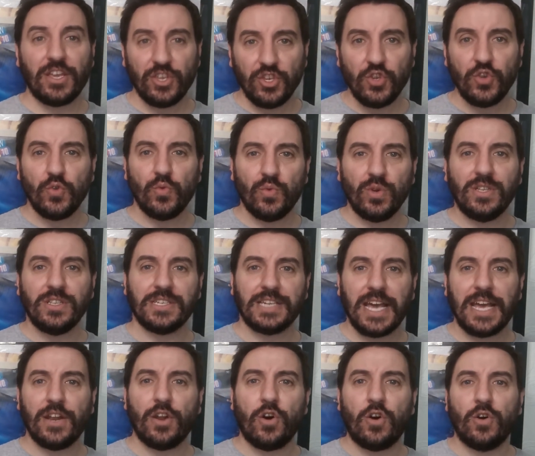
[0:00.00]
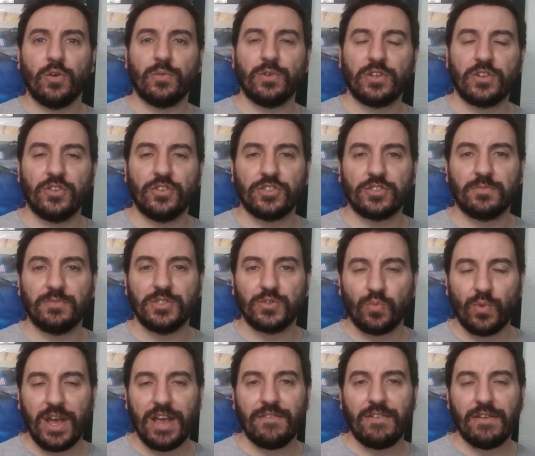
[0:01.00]
You will get awkward customers
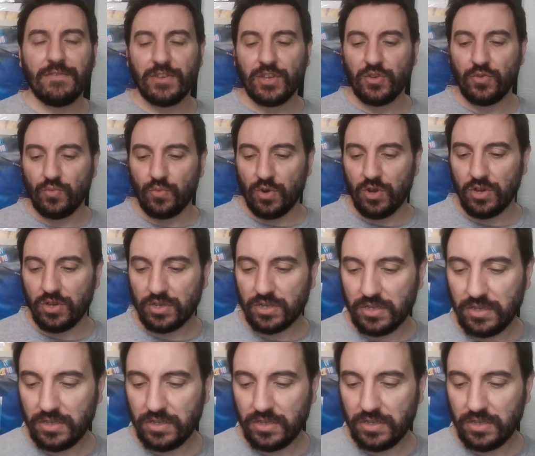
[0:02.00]
wherever you work.